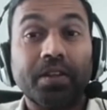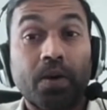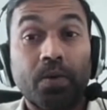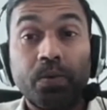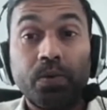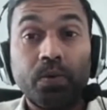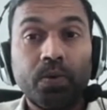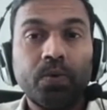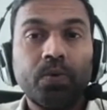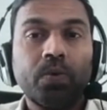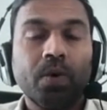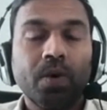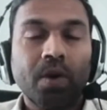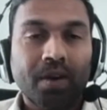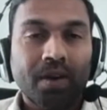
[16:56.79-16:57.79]
How do you
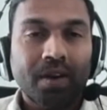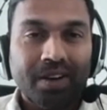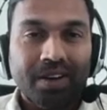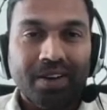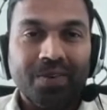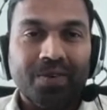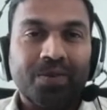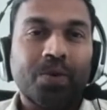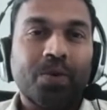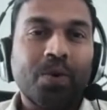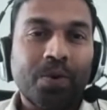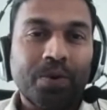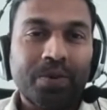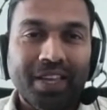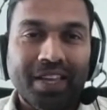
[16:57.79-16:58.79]

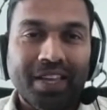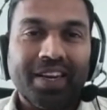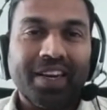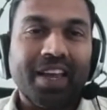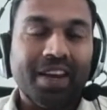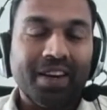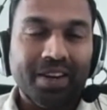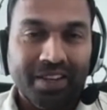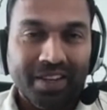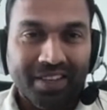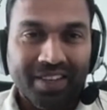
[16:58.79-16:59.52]
go there and